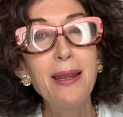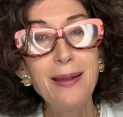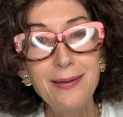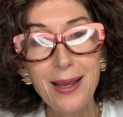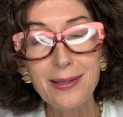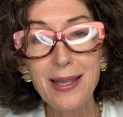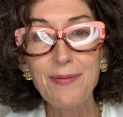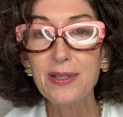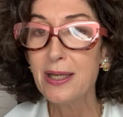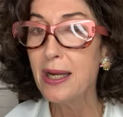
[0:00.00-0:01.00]
It does
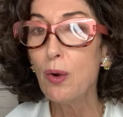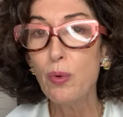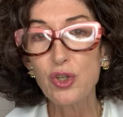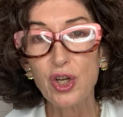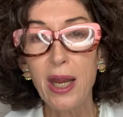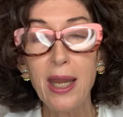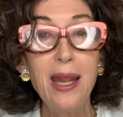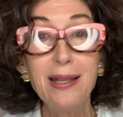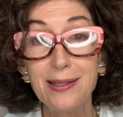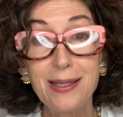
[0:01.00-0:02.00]
have zinc,
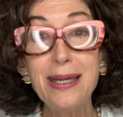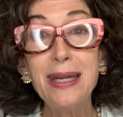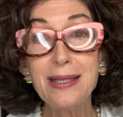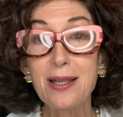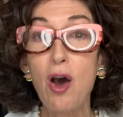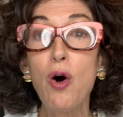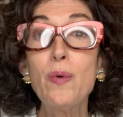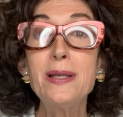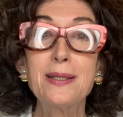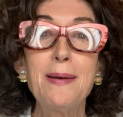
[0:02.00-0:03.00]
zinc is
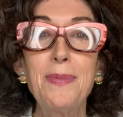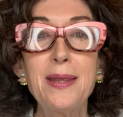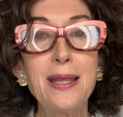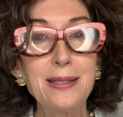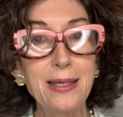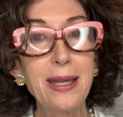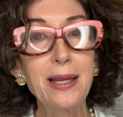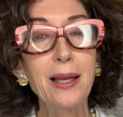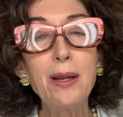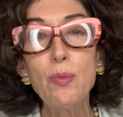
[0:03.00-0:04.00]
always something that's
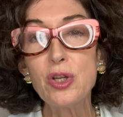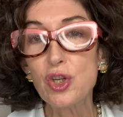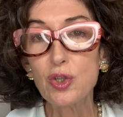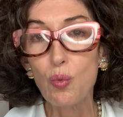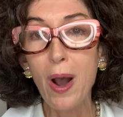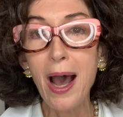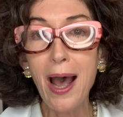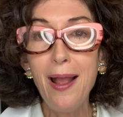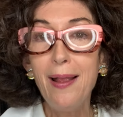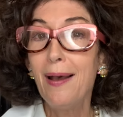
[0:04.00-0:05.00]
healing, which is
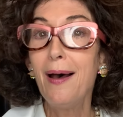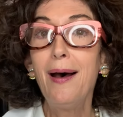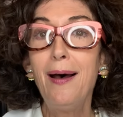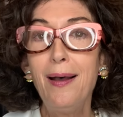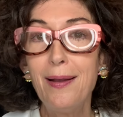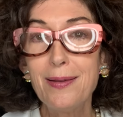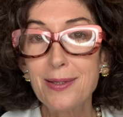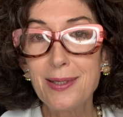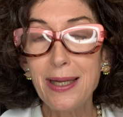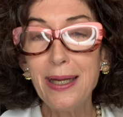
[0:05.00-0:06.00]
why
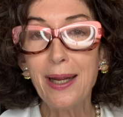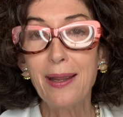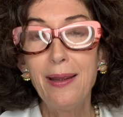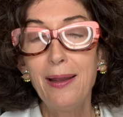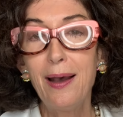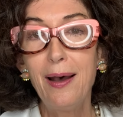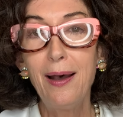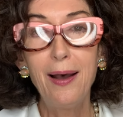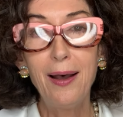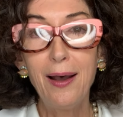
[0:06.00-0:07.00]
zinc
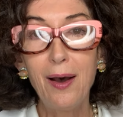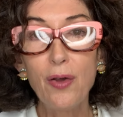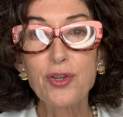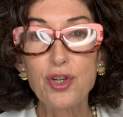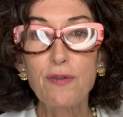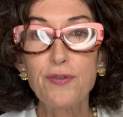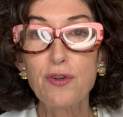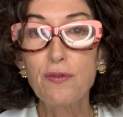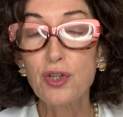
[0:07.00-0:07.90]
on the surface of